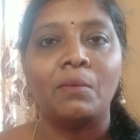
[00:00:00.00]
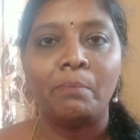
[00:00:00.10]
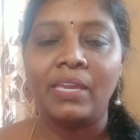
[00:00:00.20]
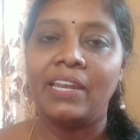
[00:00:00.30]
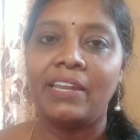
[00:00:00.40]

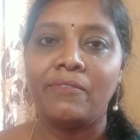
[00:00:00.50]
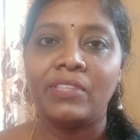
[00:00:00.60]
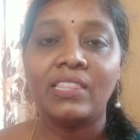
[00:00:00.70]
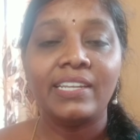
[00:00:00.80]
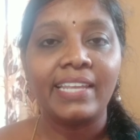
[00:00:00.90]
be ready
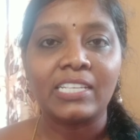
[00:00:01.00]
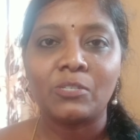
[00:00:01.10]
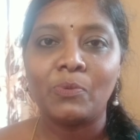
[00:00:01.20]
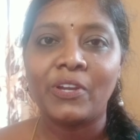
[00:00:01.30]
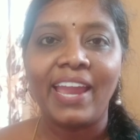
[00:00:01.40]
with the
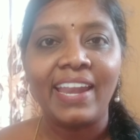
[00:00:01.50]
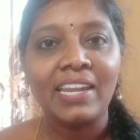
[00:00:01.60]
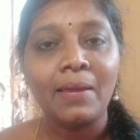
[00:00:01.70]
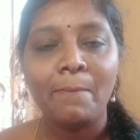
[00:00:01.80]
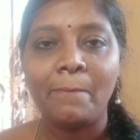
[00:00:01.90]
textbook
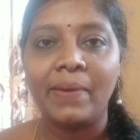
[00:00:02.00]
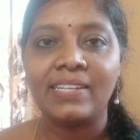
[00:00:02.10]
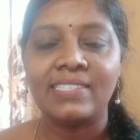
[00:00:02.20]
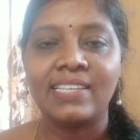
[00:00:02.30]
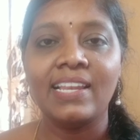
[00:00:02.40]
and
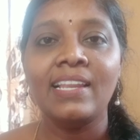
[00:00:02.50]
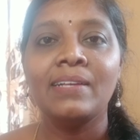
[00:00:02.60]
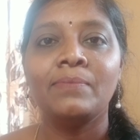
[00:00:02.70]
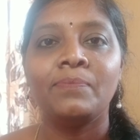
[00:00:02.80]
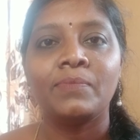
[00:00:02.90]
pencil.